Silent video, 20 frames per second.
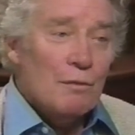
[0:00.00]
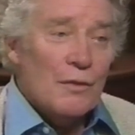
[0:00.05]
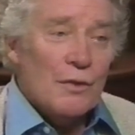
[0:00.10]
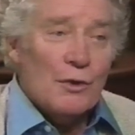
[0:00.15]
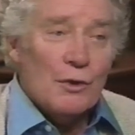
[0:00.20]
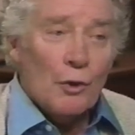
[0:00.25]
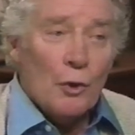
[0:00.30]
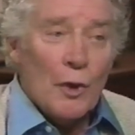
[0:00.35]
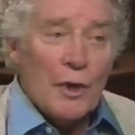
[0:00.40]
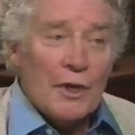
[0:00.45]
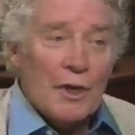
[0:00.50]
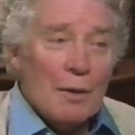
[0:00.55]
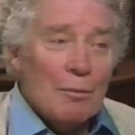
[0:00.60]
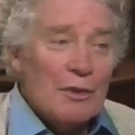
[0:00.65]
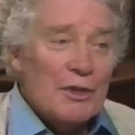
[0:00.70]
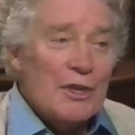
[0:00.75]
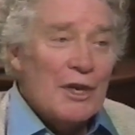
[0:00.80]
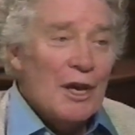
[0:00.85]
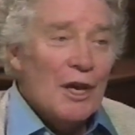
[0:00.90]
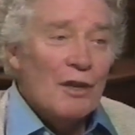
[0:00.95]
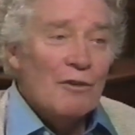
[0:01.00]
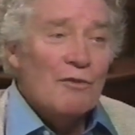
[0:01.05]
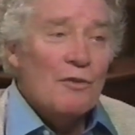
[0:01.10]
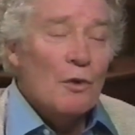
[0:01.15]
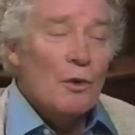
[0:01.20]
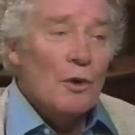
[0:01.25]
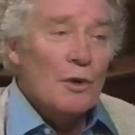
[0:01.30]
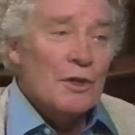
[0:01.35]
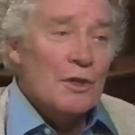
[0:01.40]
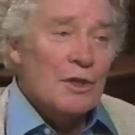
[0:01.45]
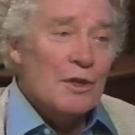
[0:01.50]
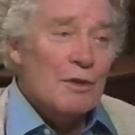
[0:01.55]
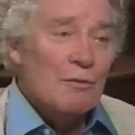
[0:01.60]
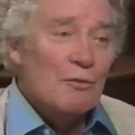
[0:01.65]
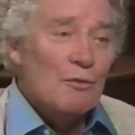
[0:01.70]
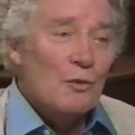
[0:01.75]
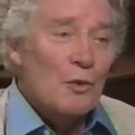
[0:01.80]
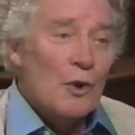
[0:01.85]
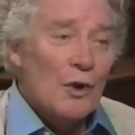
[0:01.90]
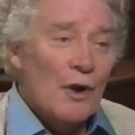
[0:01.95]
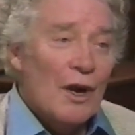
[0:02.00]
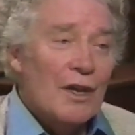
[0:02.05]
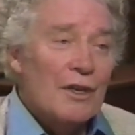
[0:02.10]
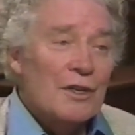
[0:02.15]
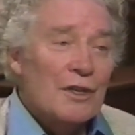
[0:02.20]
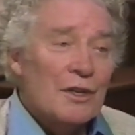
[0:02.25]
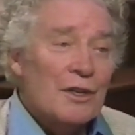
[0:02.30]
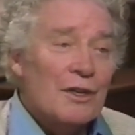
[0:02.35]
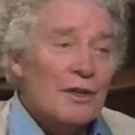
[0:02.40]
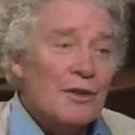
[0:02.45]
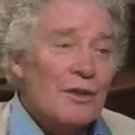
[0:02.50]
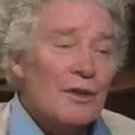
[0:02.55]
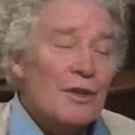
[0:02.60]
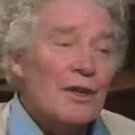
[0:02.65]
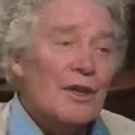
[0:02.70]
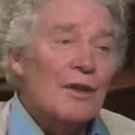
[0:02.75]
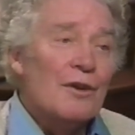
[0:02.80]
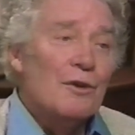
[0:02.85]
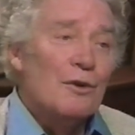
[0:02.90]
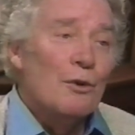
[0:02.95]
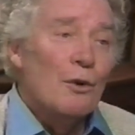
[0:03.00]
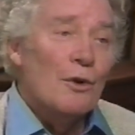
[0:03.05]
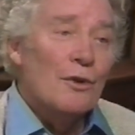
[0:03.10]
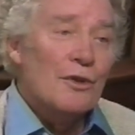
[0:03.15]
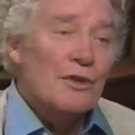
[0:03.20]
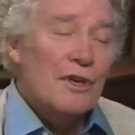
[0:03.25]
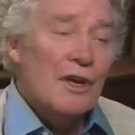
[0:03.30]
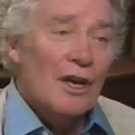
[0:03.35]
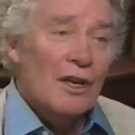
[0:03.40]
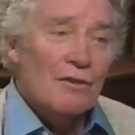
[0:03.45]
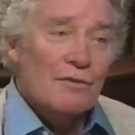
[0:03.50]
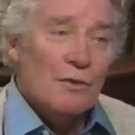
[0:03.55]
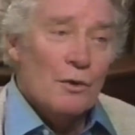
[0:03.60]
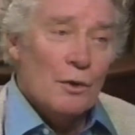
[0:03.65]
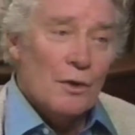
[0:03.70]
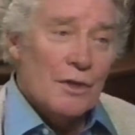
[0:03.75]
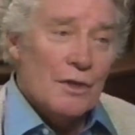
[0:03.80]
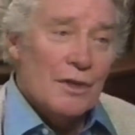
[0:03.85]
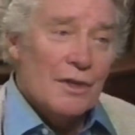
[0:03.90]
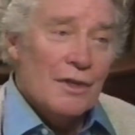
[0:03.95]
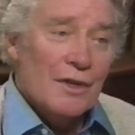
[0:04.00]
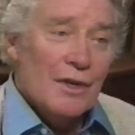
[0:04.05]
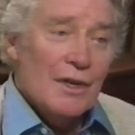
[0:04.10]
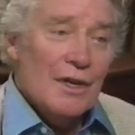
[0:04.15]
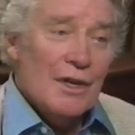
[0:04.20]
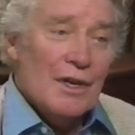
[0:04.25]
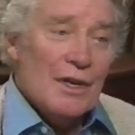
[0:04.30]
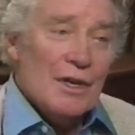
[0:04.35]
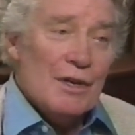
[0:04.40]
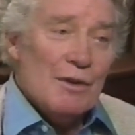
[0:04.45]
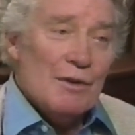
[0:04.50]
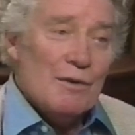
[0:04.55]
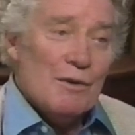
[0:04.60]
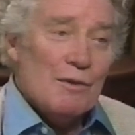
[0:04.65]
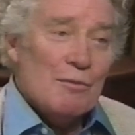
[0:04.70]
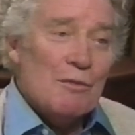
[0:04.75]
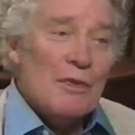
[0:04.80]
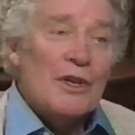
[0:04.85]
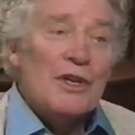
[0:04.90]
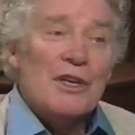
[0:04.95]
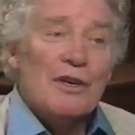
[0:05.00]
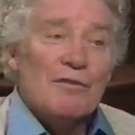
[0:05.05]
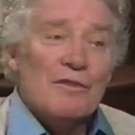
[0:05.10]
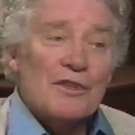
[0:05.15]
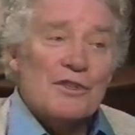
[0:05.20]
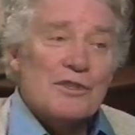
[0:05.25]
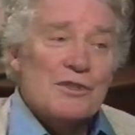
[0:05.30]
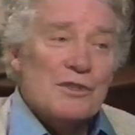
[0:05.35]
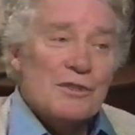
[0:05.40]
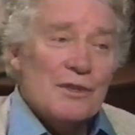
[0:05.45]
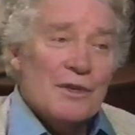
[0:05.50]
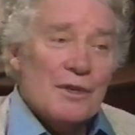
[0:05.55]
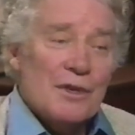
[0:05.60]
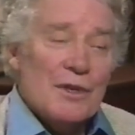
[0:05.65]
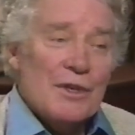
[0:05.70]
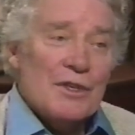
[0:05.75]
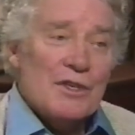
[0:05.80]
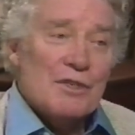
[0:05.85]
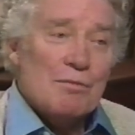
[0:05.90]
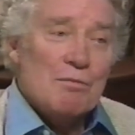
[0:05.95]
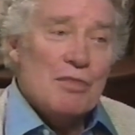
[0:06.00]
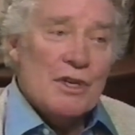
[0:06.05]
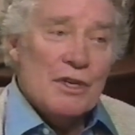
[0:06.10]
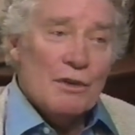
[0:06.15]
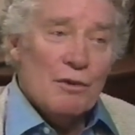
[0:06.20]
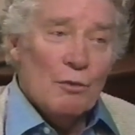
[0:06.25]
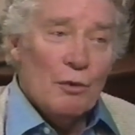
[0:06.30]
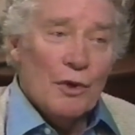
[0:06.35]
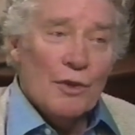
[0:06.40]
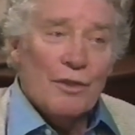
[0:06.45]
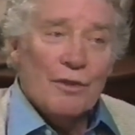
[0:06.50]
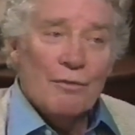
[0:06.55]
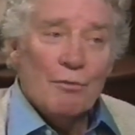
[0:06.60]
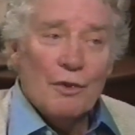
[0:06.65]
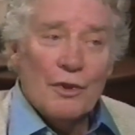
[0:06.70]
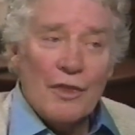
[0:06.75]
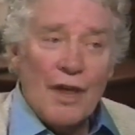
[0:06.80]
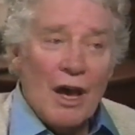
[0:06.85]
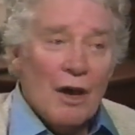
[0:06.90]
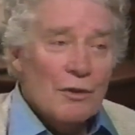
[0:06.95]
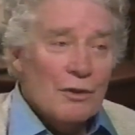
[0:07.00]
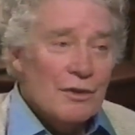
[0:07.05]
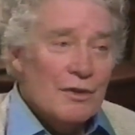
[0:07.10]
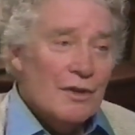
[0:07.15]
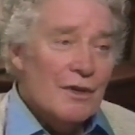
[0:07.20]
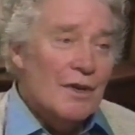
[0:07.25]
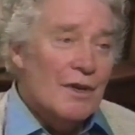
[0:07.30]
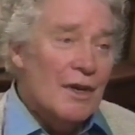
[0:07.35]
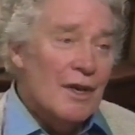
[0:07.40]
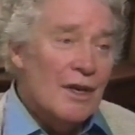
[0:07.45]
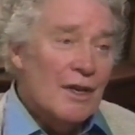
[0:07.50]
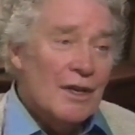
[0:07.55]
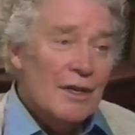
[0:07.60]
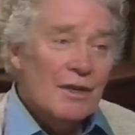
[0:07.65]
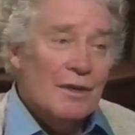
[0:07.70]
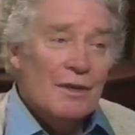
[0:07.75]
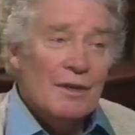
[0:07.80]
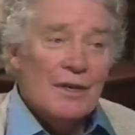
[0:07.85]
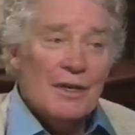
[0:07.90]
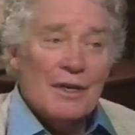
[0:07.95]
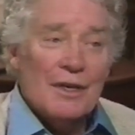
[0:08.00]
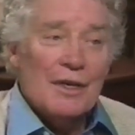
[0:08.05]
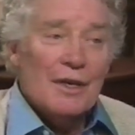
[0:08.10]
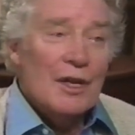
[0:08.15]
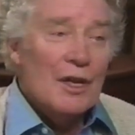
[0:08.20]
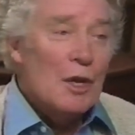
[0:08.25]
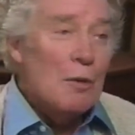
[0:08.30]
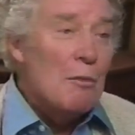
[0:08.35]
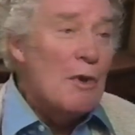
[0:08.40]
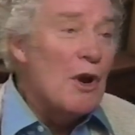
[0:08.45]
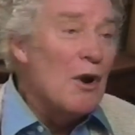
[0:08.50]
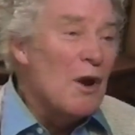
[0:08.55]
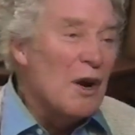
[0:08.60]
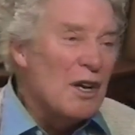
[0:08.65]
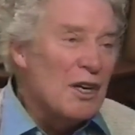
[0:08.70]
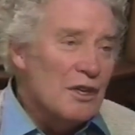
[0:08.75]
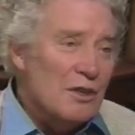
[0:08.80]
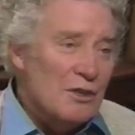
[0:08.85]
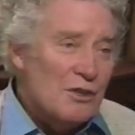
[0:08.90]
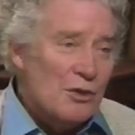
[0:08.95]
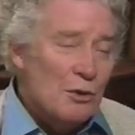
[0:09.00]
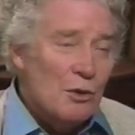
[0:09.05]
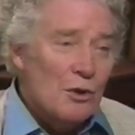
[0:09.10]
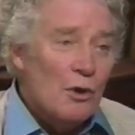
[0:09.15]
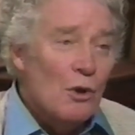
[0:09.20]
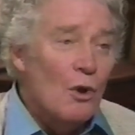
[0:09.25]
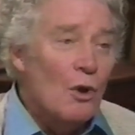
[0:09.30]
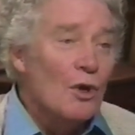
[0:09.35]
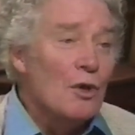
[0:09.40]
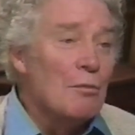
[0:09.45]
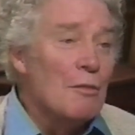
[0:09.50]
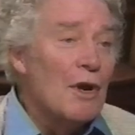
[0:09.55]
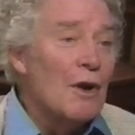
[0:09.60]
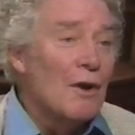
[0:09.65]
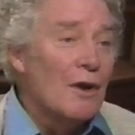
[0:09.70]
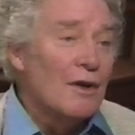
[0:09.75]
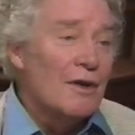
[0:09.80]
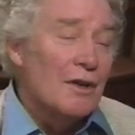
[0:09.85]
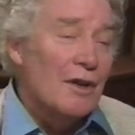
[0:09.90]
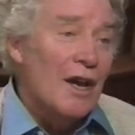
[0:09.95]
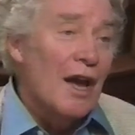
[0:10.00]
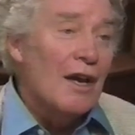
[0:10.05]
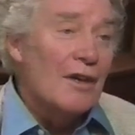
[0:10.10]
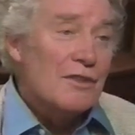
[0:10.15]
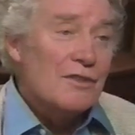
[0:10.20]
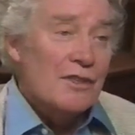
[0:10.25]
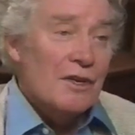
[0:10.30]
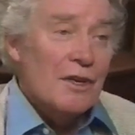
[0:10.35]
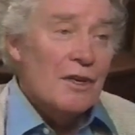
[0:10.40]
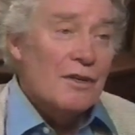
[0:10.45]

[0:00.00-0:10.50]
Growing up in California, and where I did in Northern California, many of us speak without an American, so-called American accent.